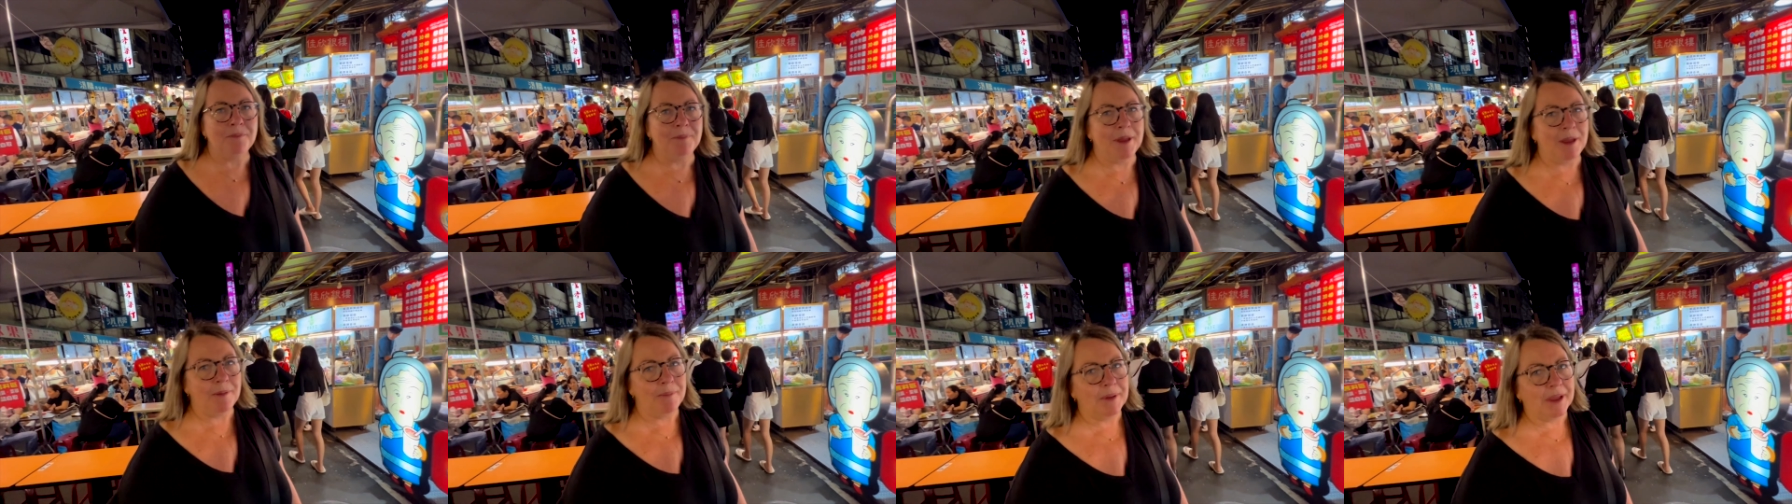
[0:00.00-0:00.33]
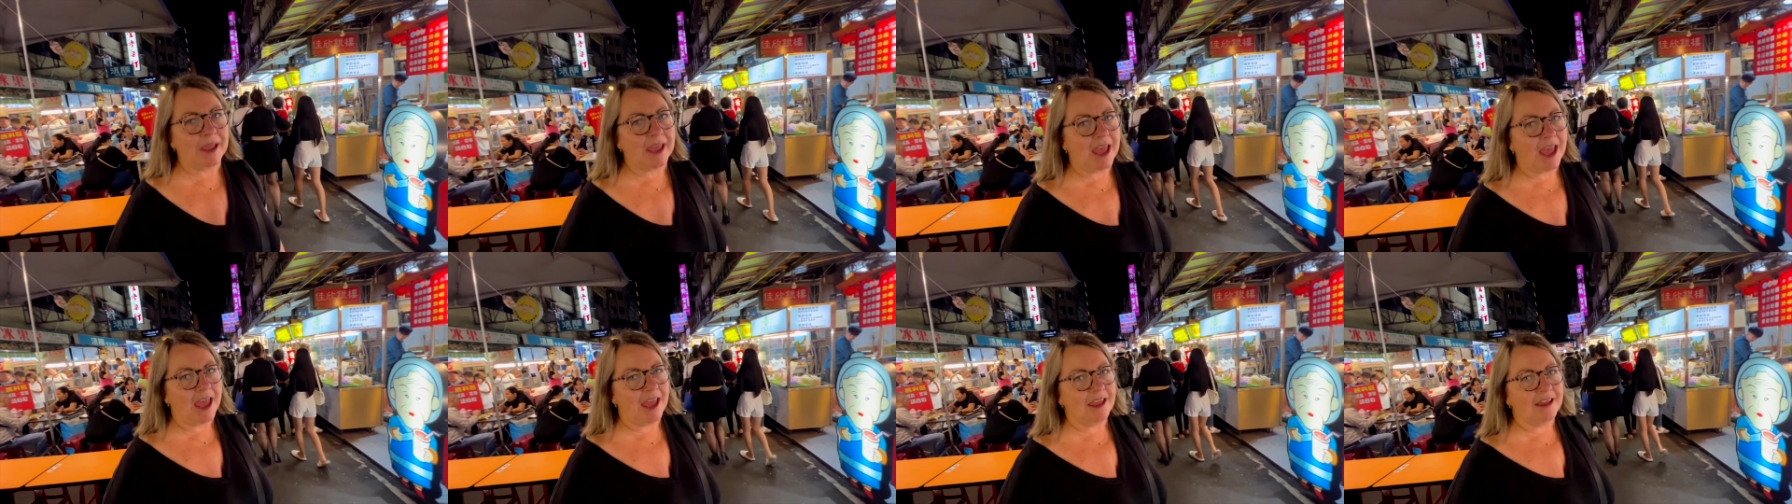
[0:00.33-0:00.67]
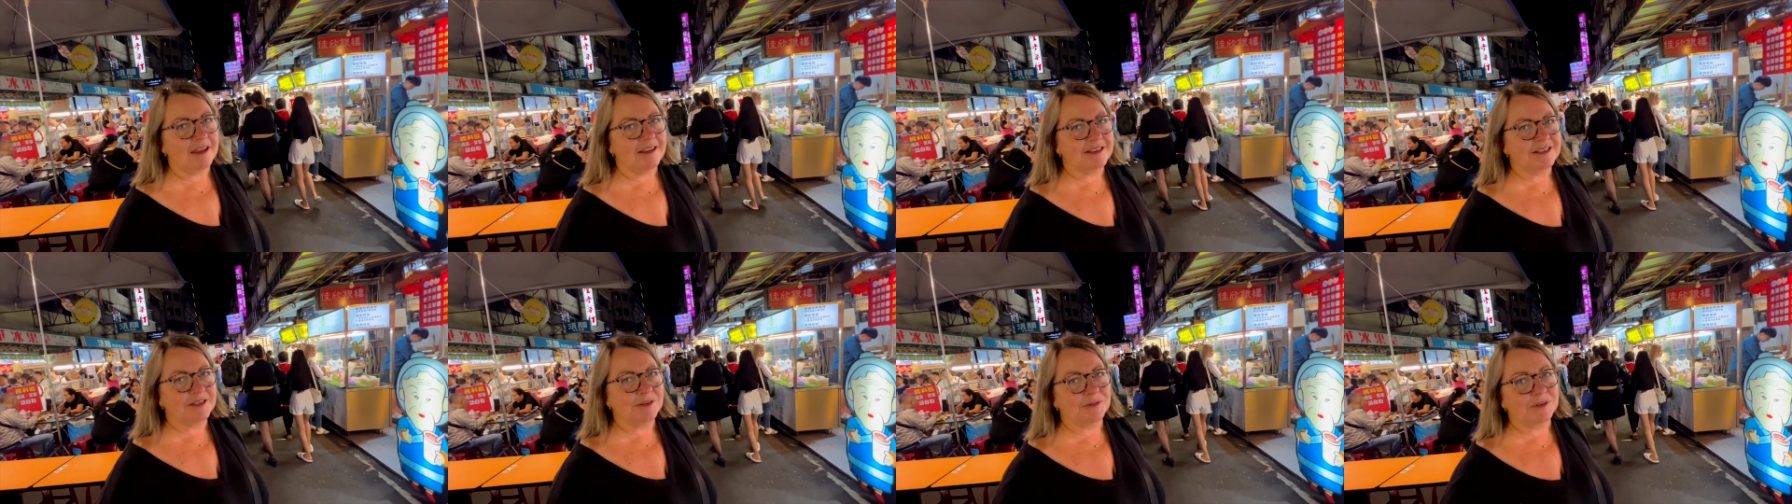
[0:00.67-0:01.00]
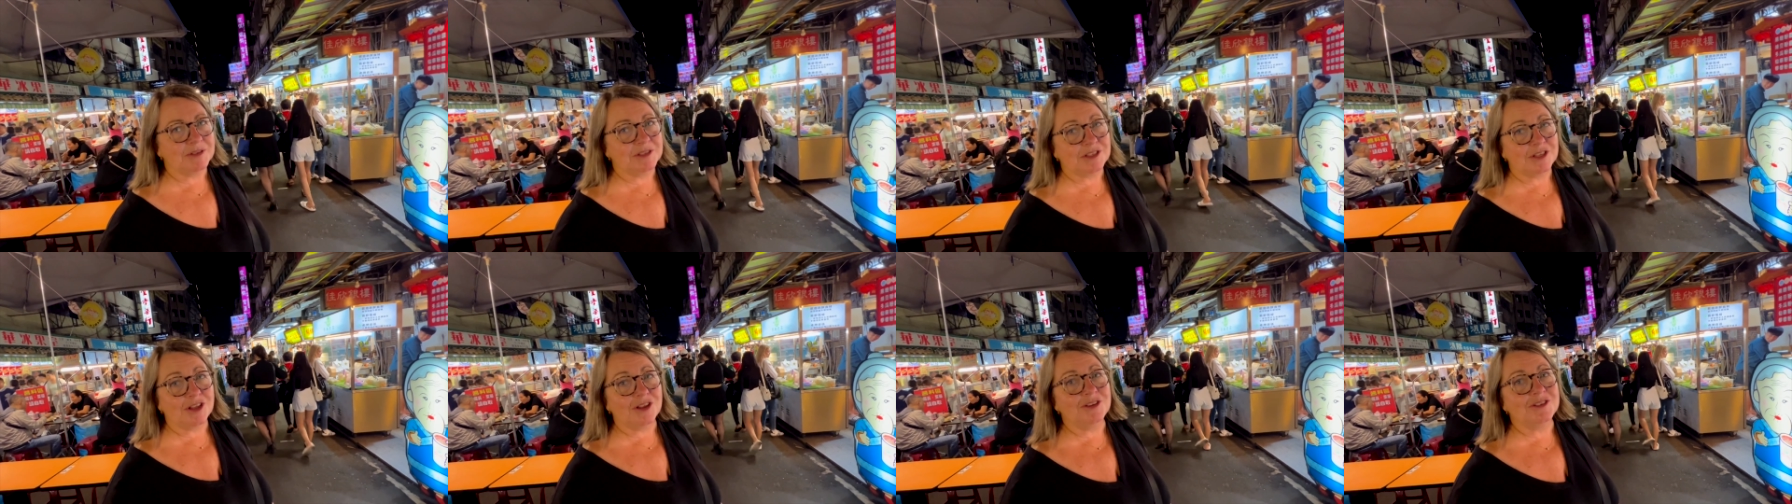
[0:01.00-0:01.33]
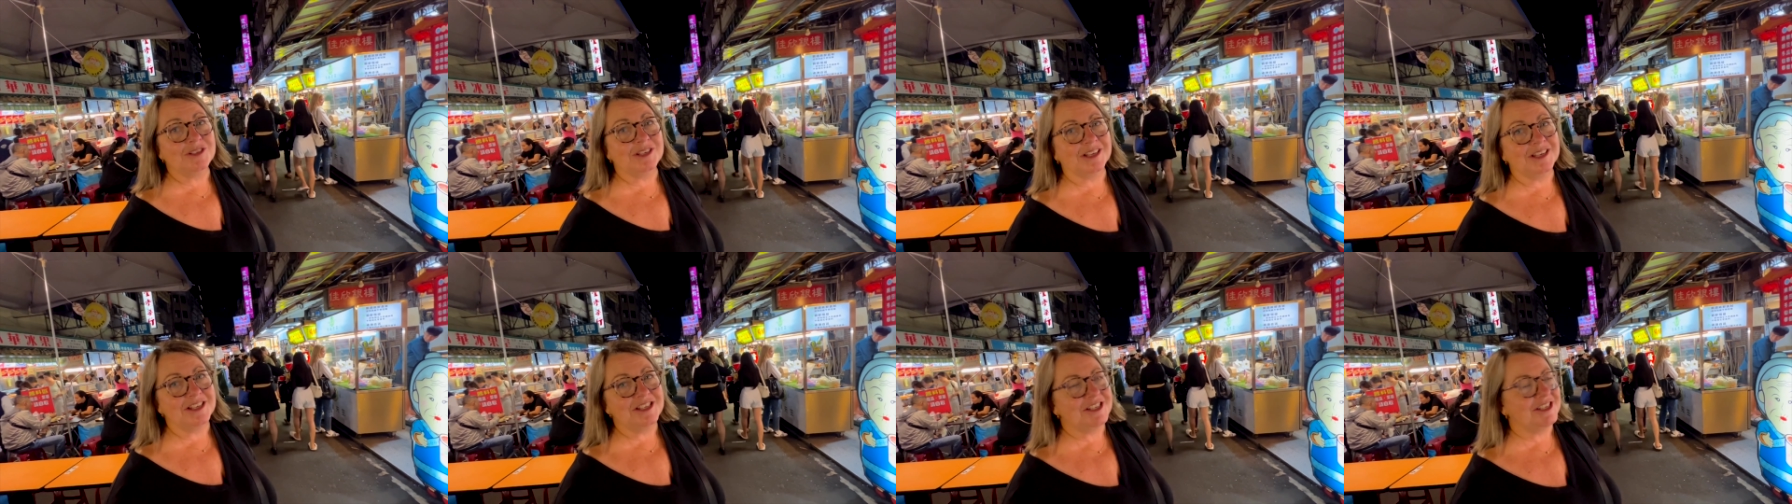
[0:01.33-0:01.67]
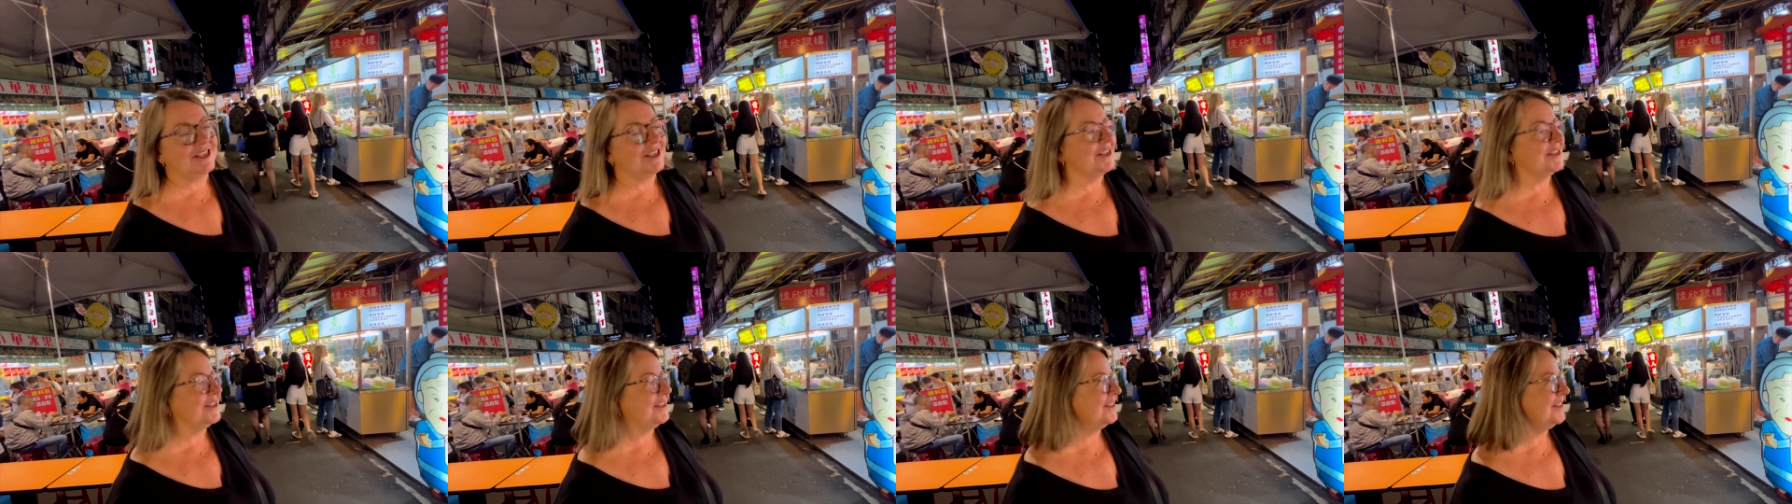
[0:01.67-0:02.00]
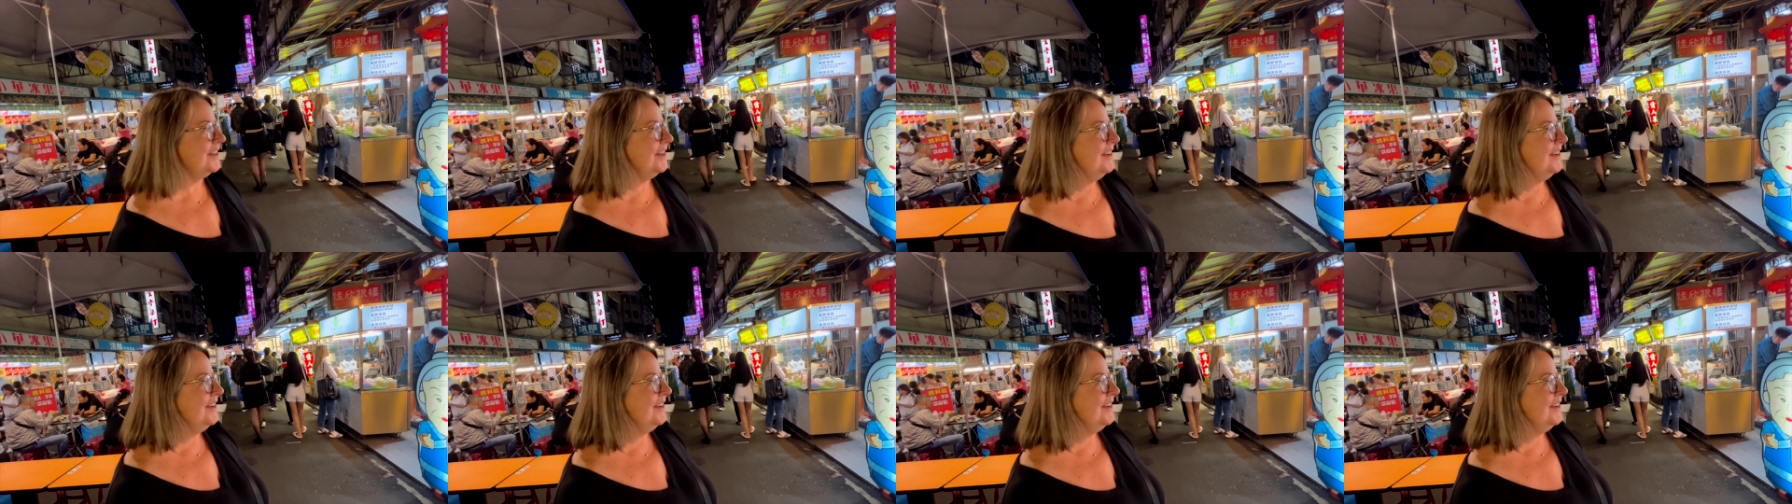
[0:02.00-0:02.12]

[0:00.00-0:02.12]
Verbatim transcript: pepper cake because it was so delicious.